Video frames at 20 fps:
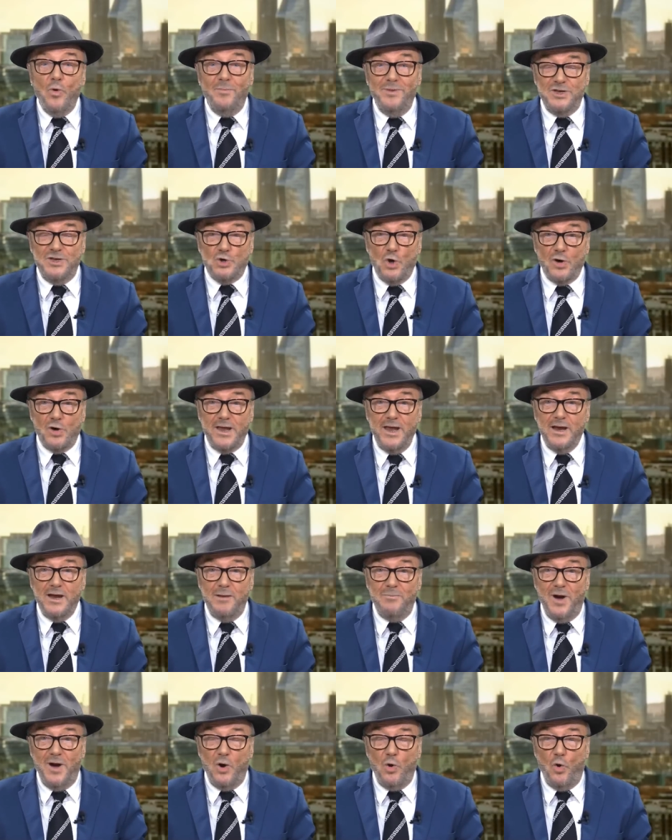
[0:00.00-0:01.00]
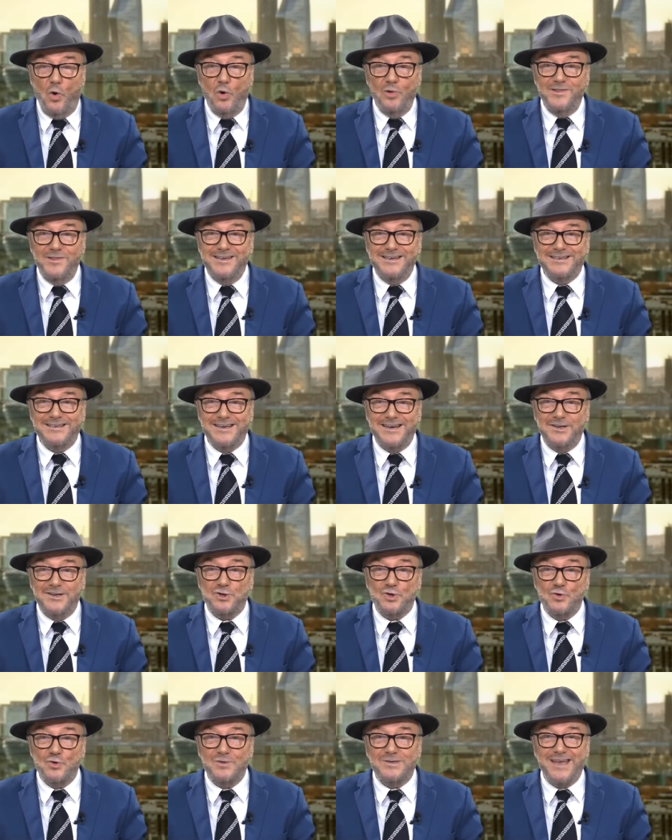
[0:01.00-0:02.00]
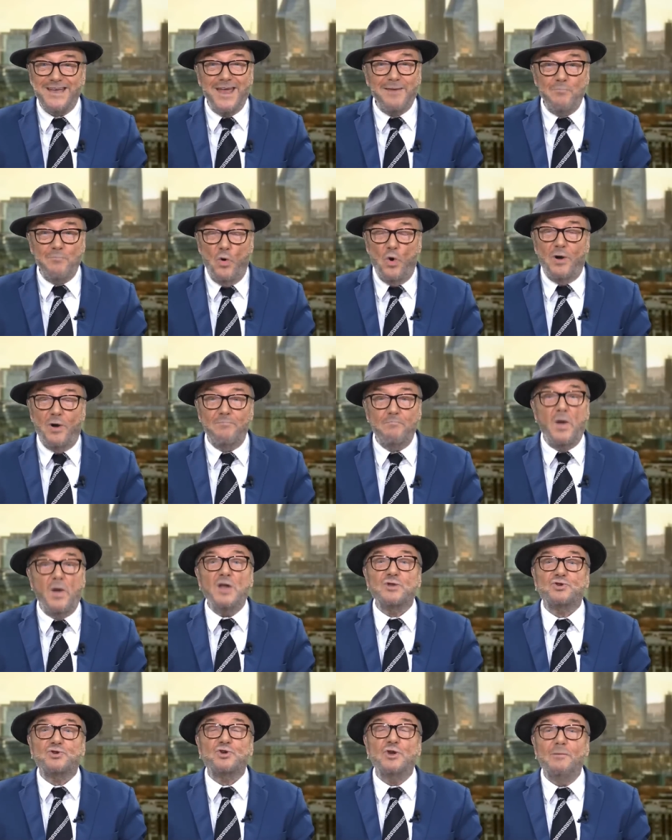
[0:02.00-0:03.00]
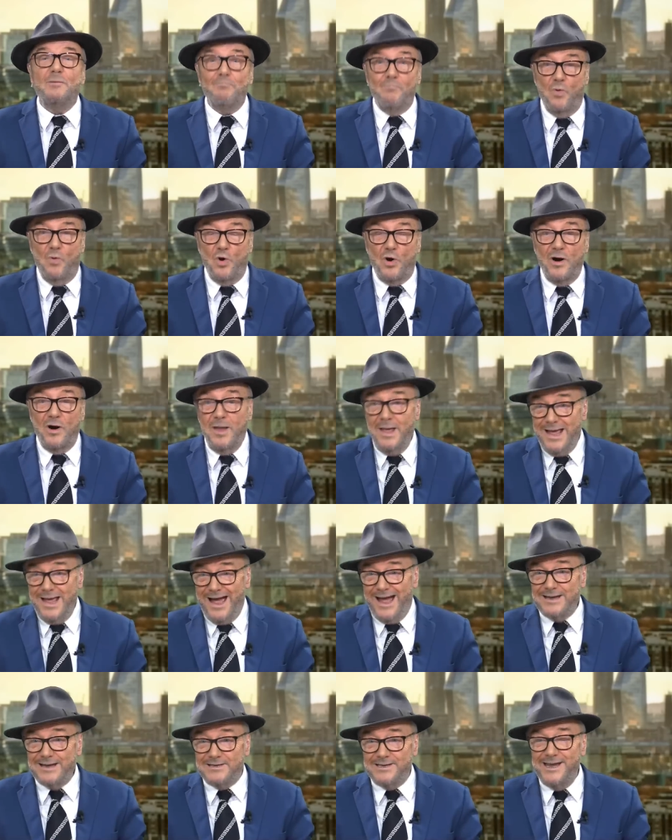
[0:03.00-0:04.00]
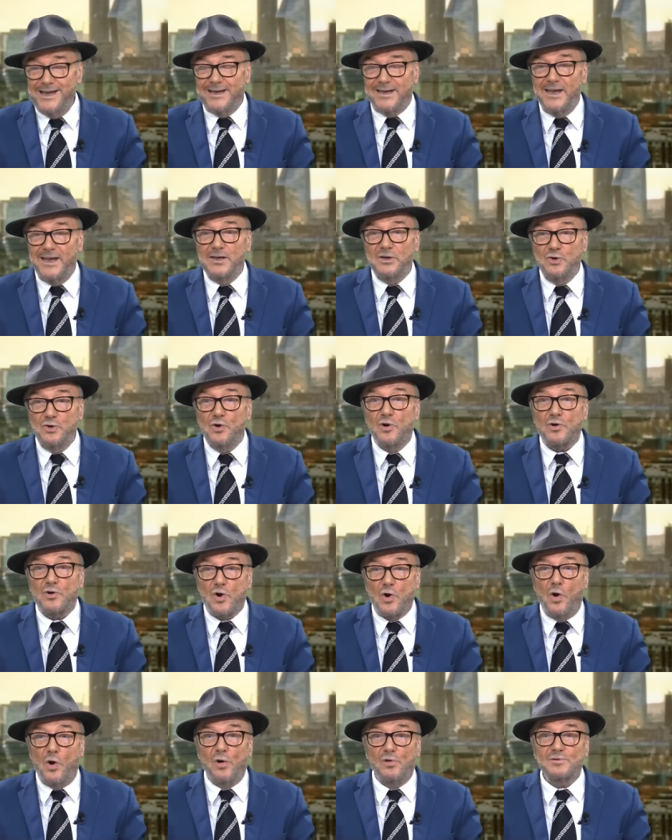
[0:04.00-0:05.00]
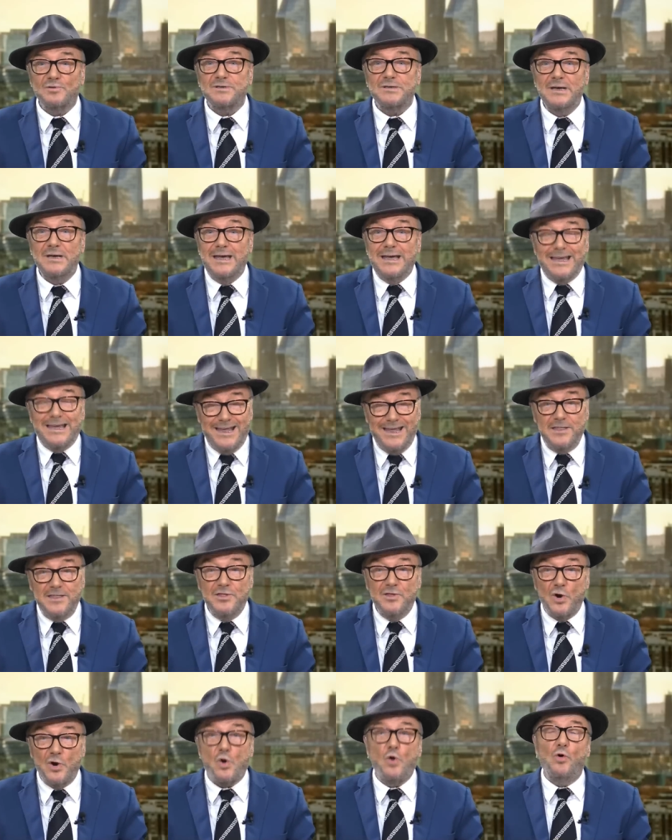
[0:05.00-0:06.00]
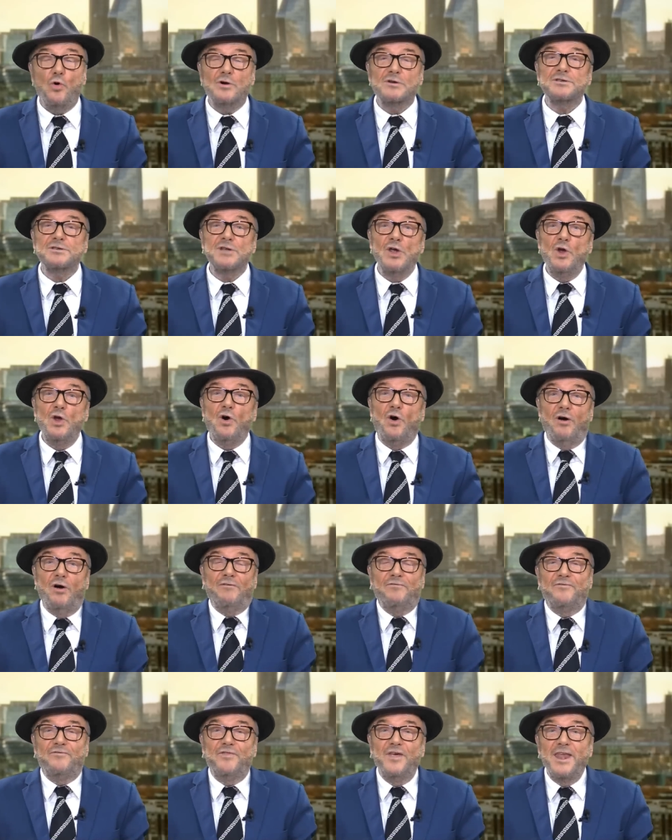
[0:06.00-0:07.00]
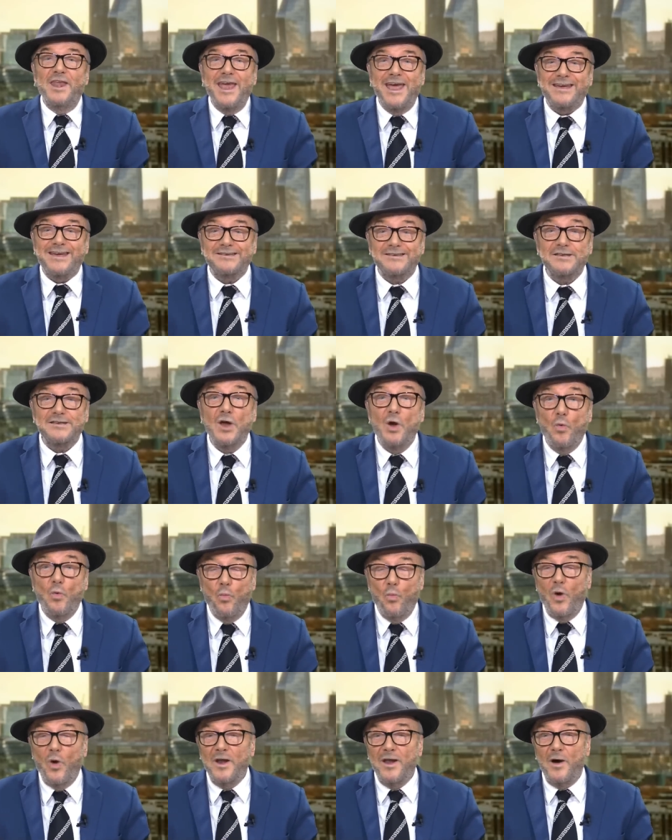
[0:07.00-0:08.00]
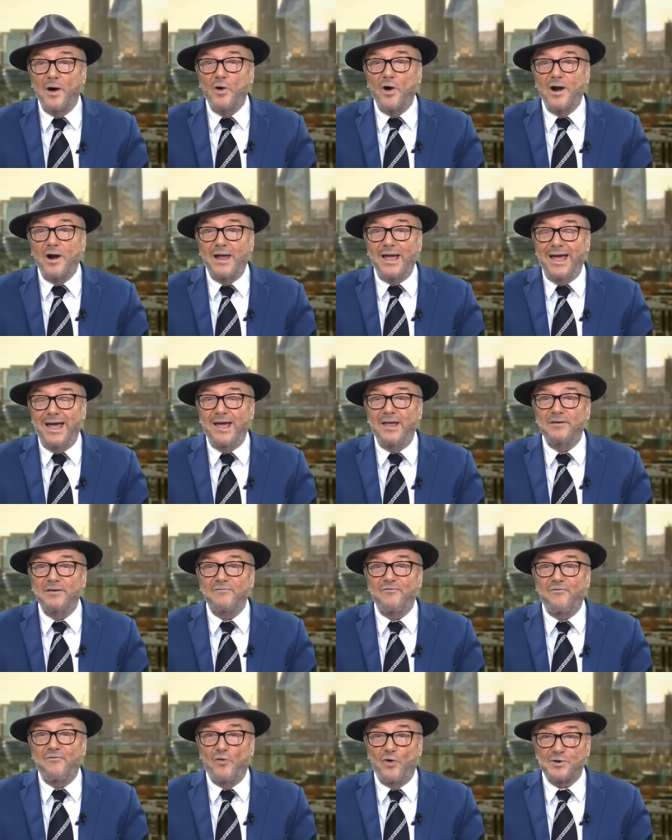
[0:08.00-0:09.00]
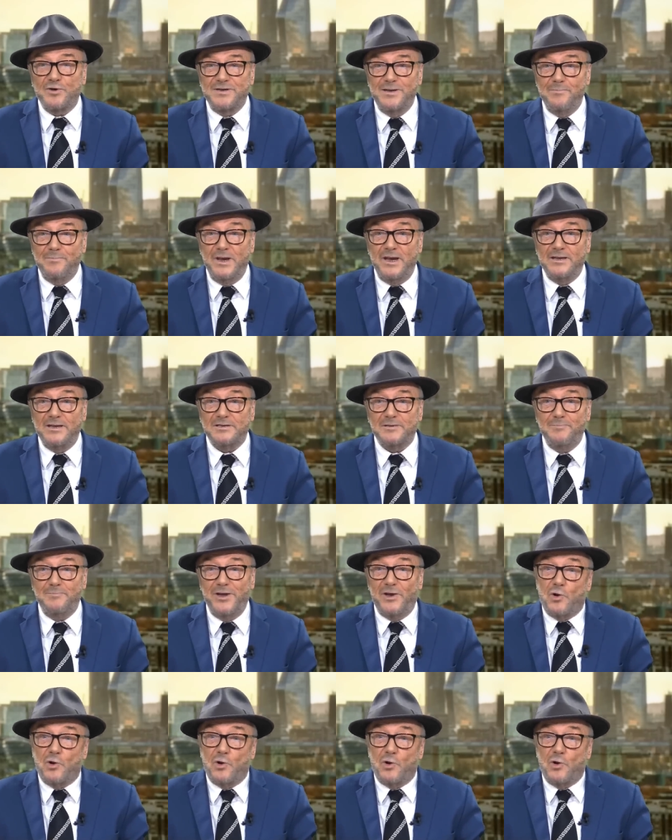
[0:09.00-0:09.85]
We'll be talking about all these issues and more, much more, and taking your calls in the course of the next 1 hour and 40 minutes.